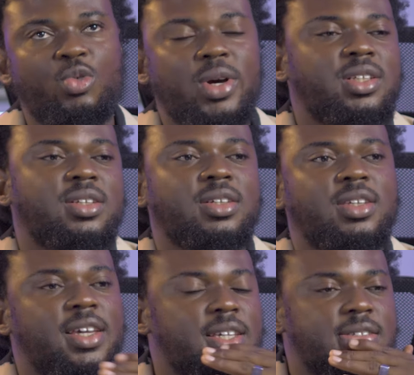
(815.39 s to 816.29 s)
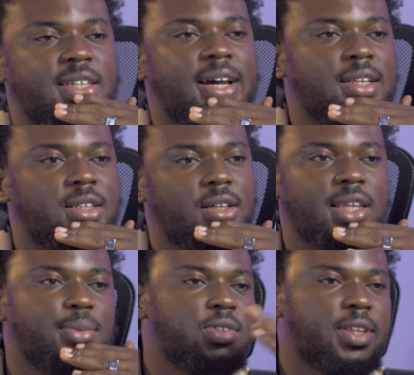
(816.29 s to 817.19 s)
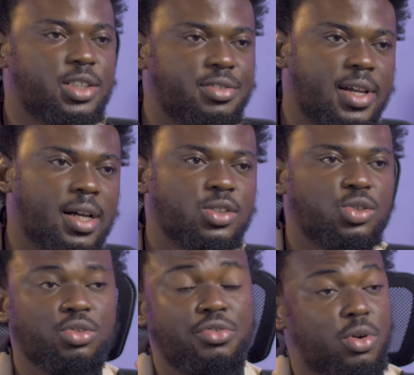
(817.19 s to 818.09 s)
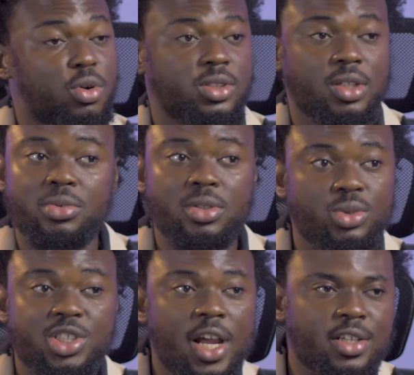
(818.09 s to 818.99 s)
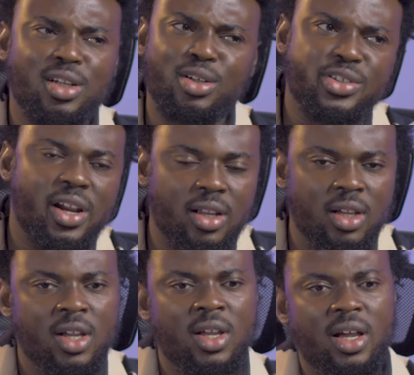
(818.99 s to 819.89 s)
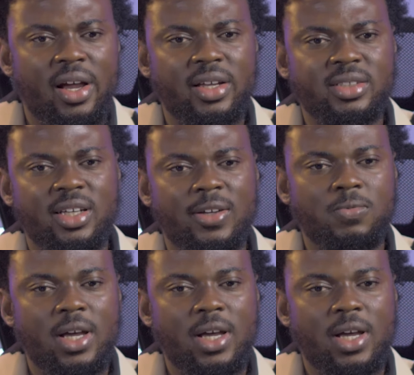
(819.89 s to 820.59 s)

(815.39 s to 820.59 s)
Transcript: When K-Sena came to Nigeria to create content with, with Shang Chal Shang and,